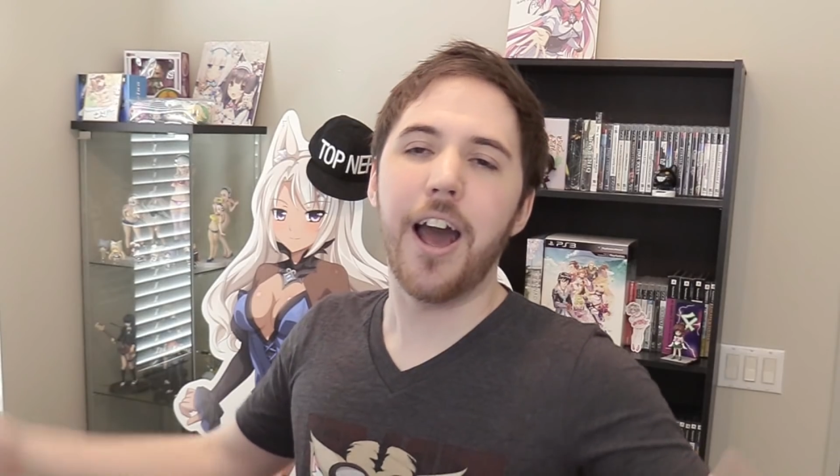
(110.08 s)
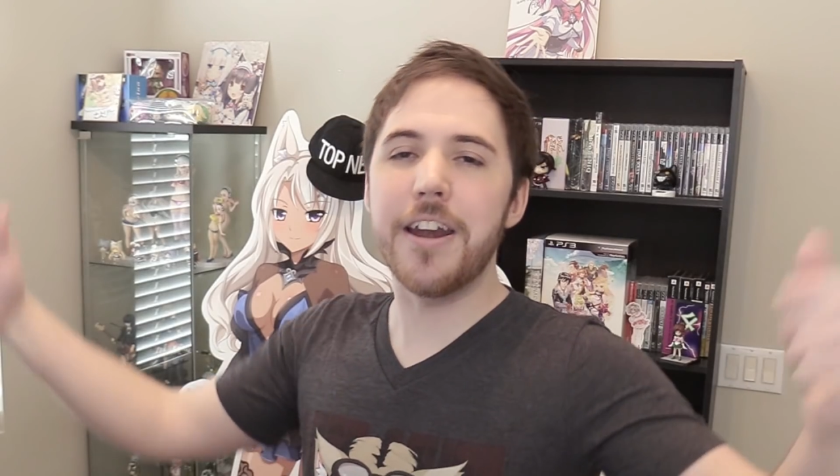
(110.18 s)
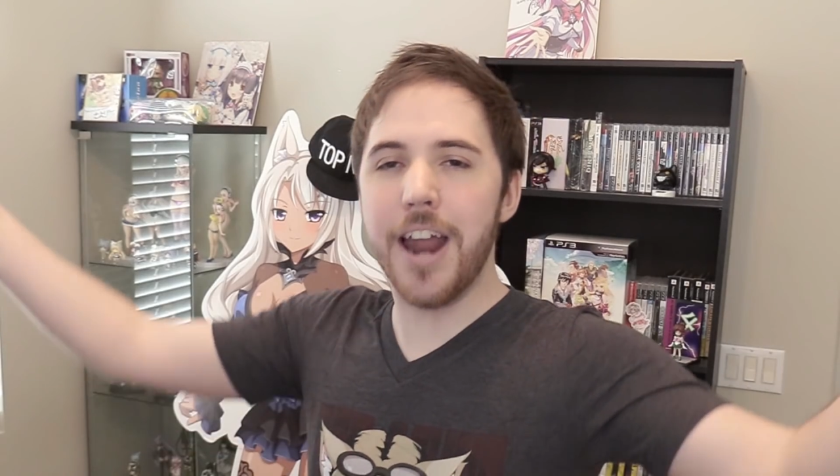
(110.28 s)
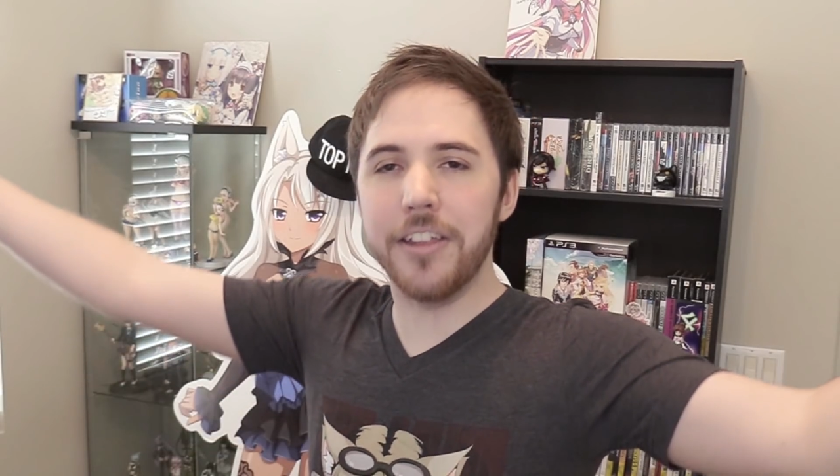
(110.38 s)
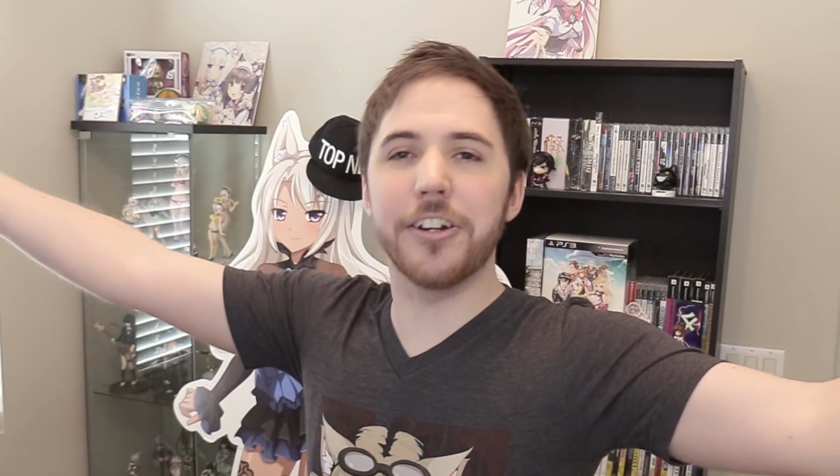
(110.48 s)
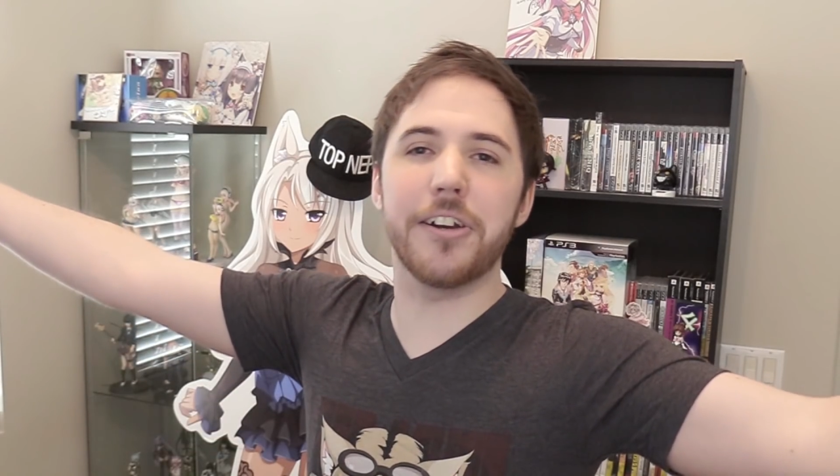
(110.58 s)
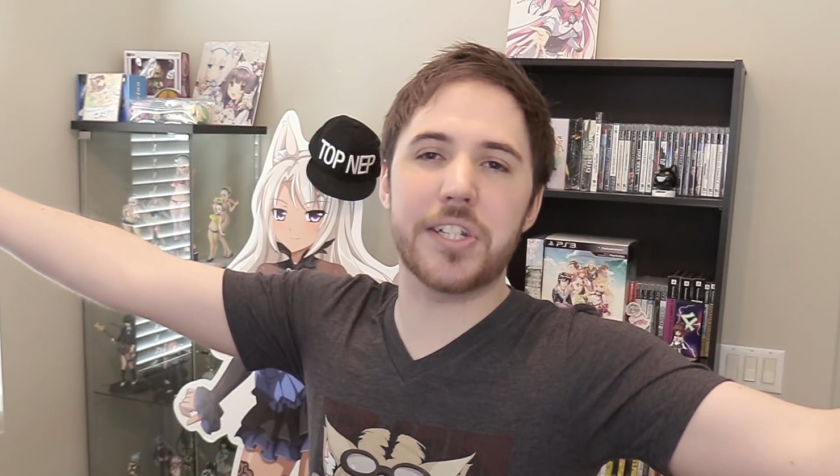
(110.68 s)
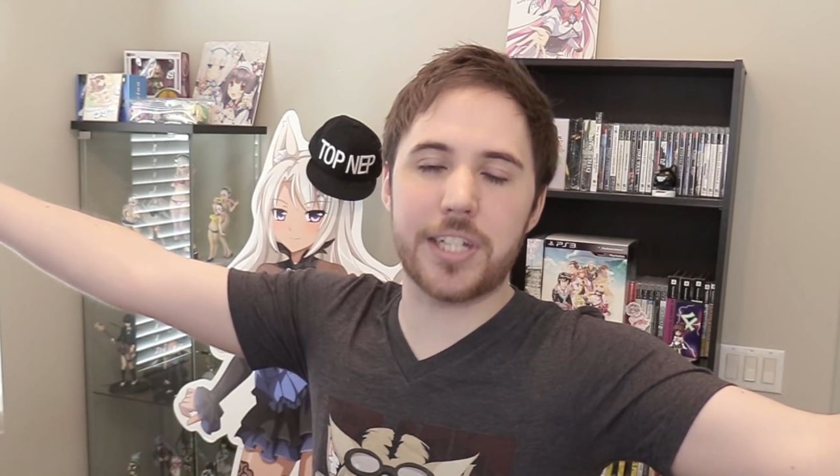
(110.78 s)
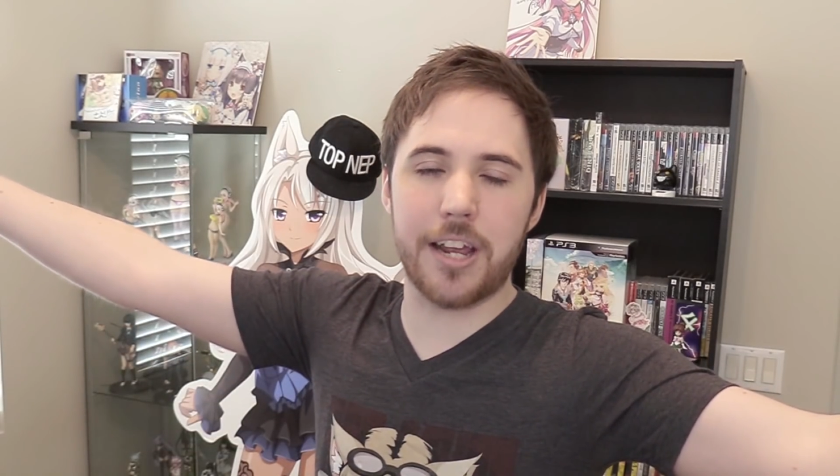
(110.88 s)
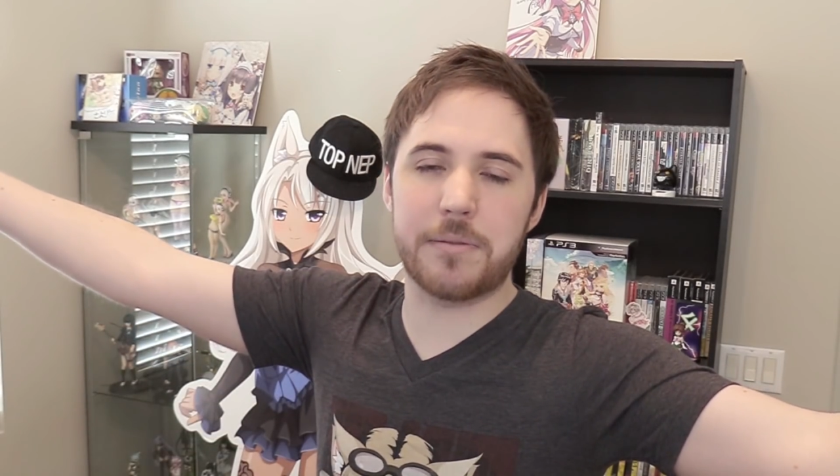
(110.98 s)
Another
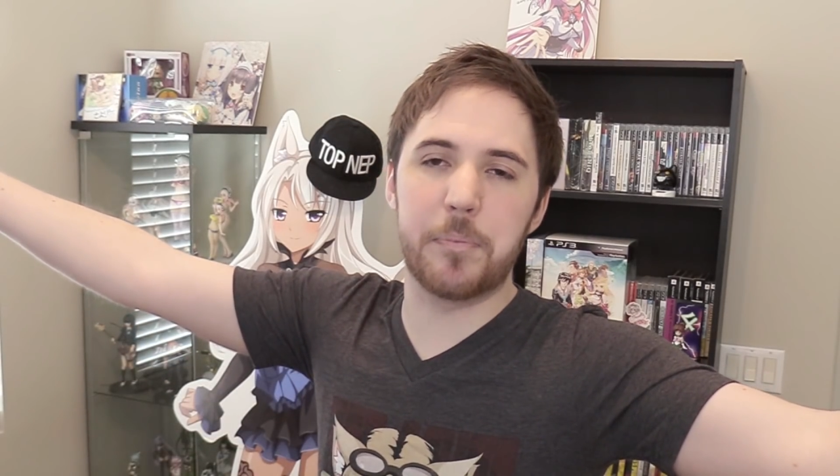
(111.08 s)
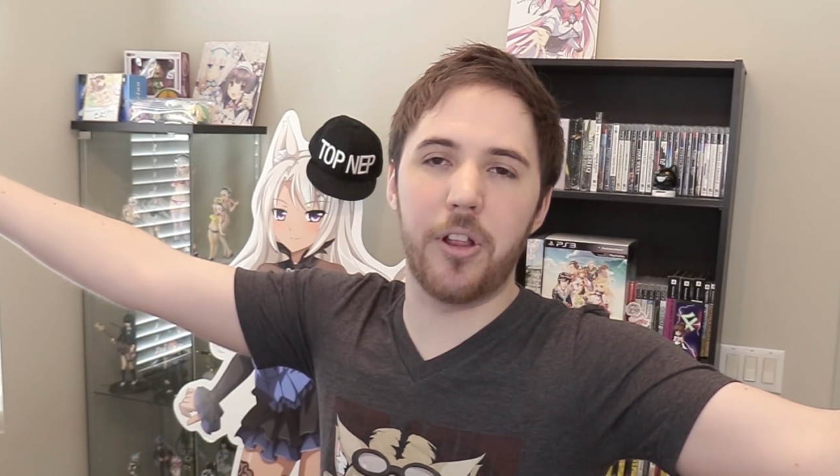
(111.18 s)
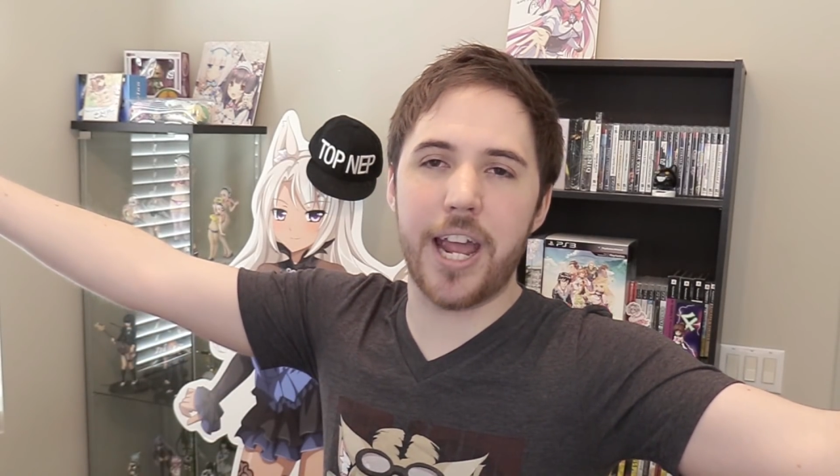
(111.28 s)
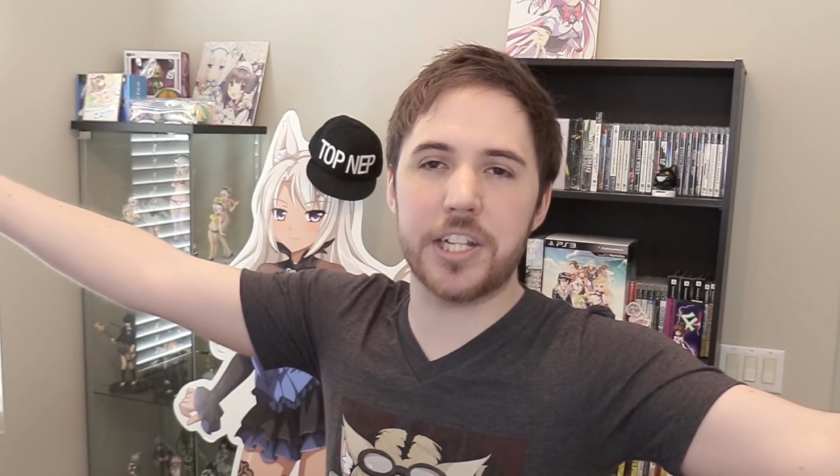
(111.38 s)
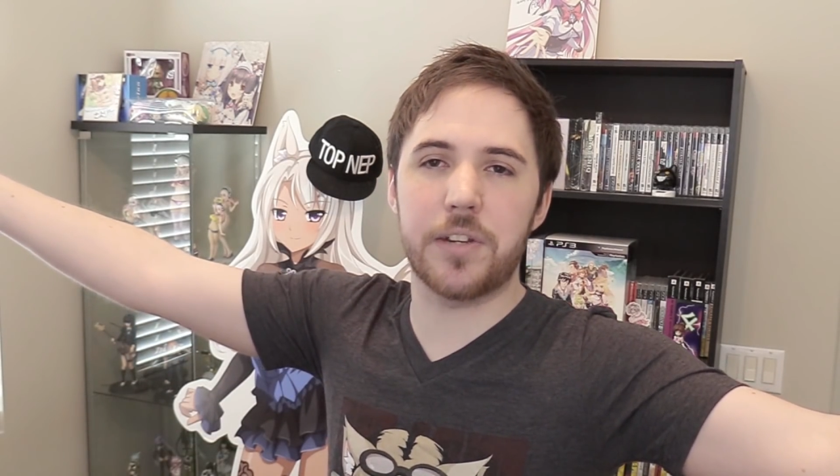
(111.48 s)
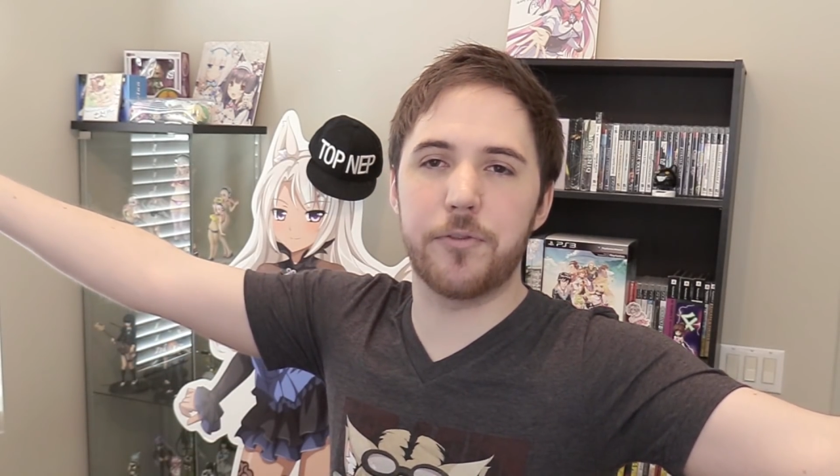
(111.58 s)
acceptable answer